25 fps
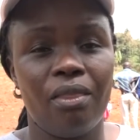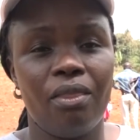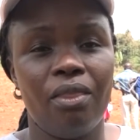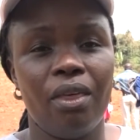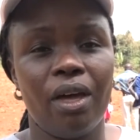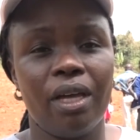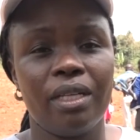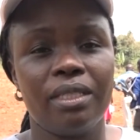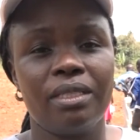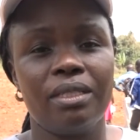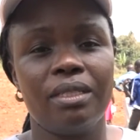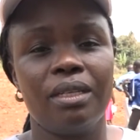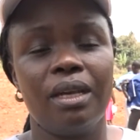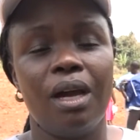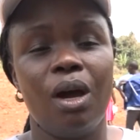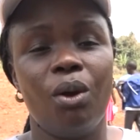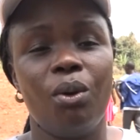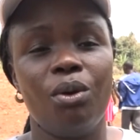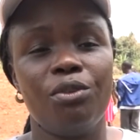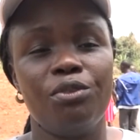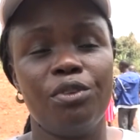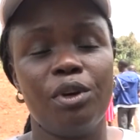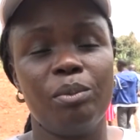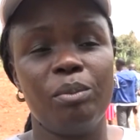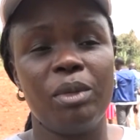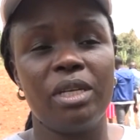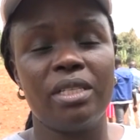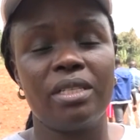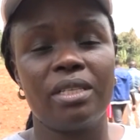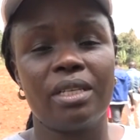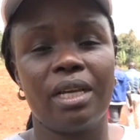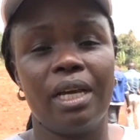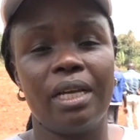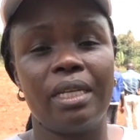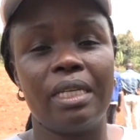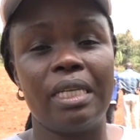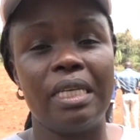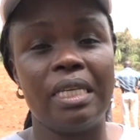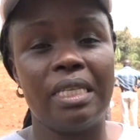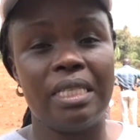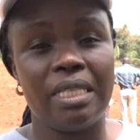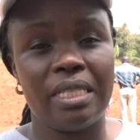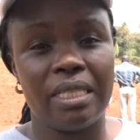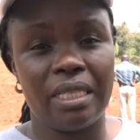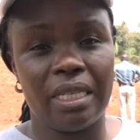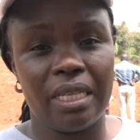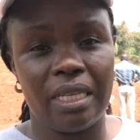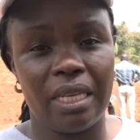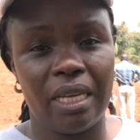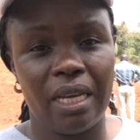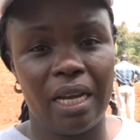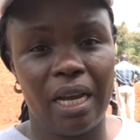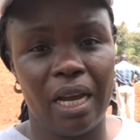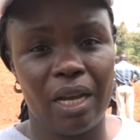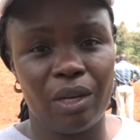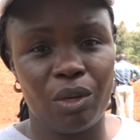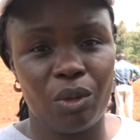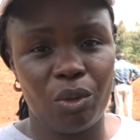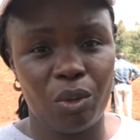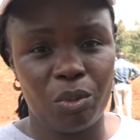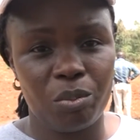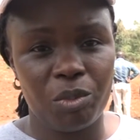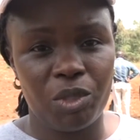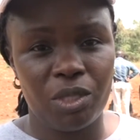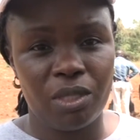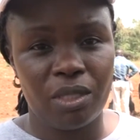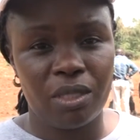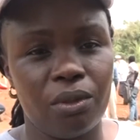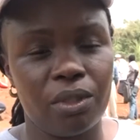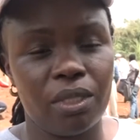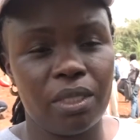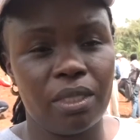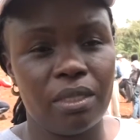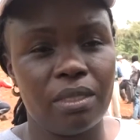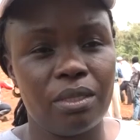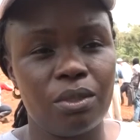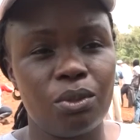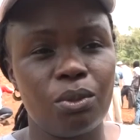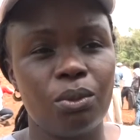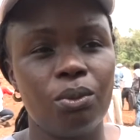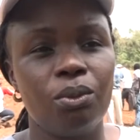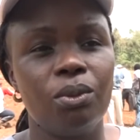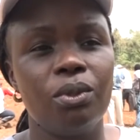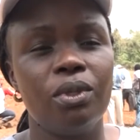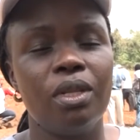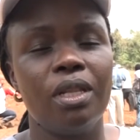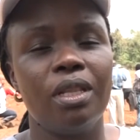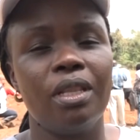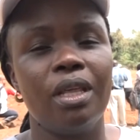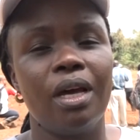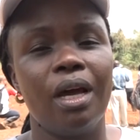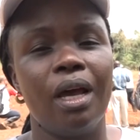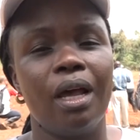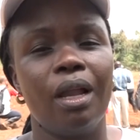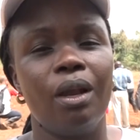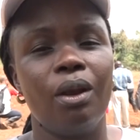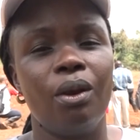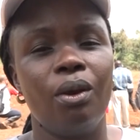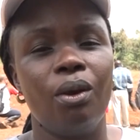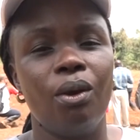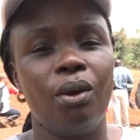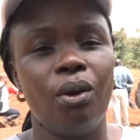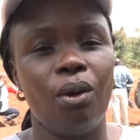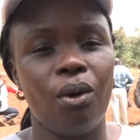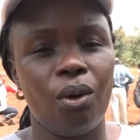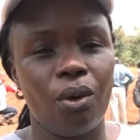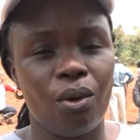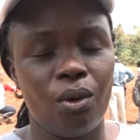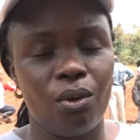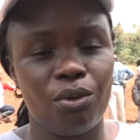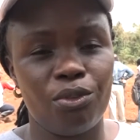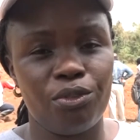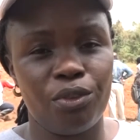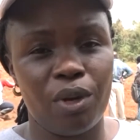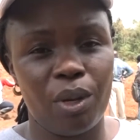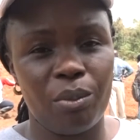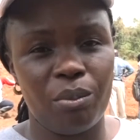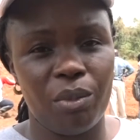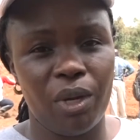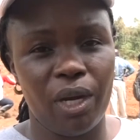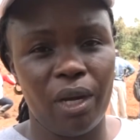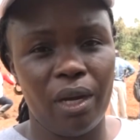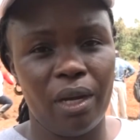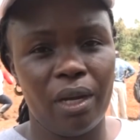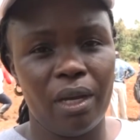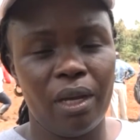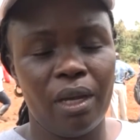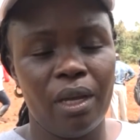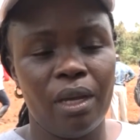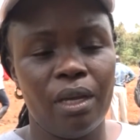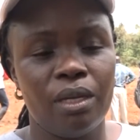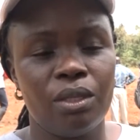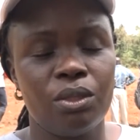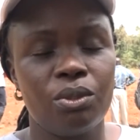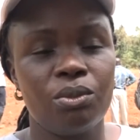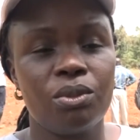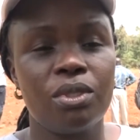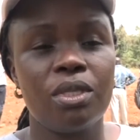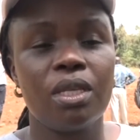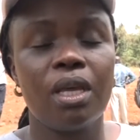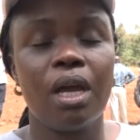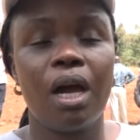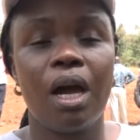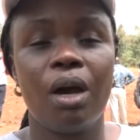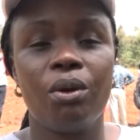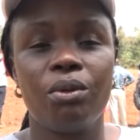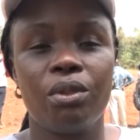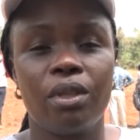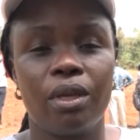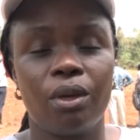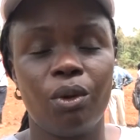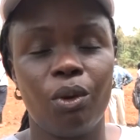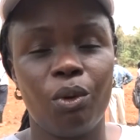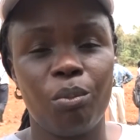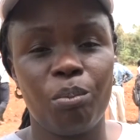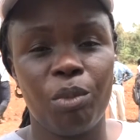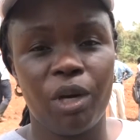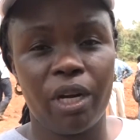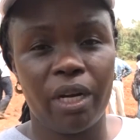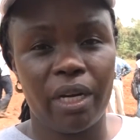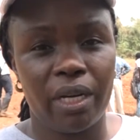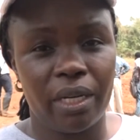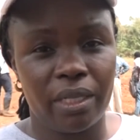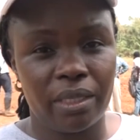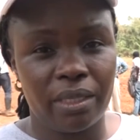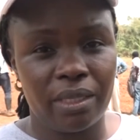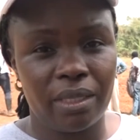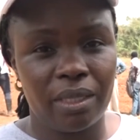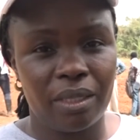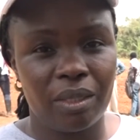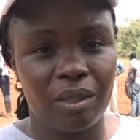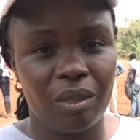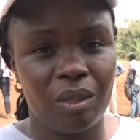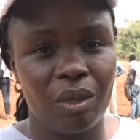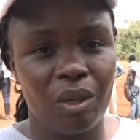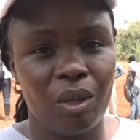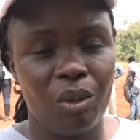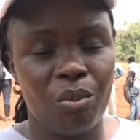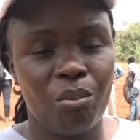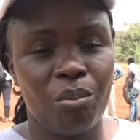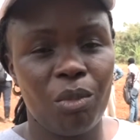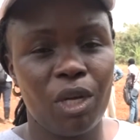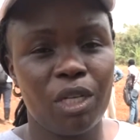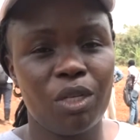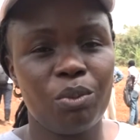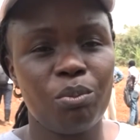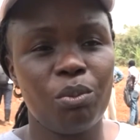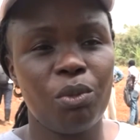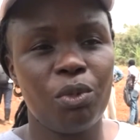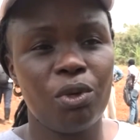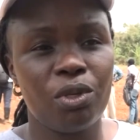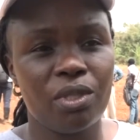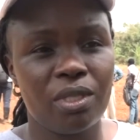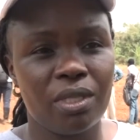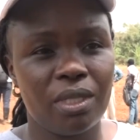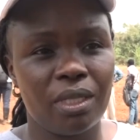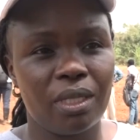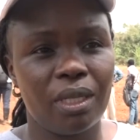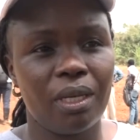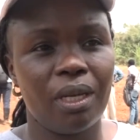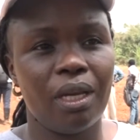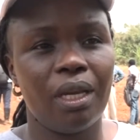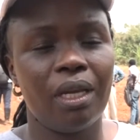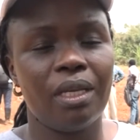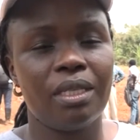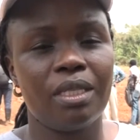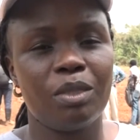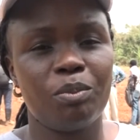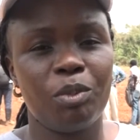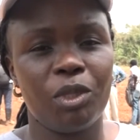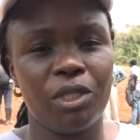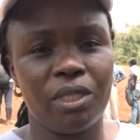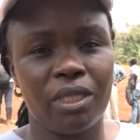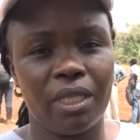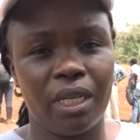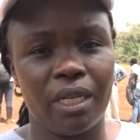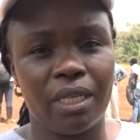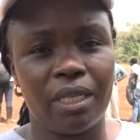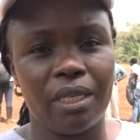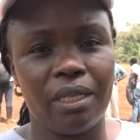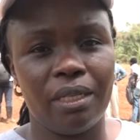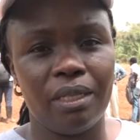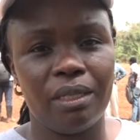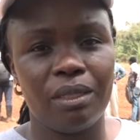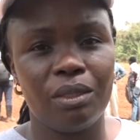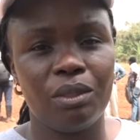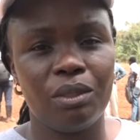that our farmers can easily adopt. It is to the local farmer to see how they operate, but most especially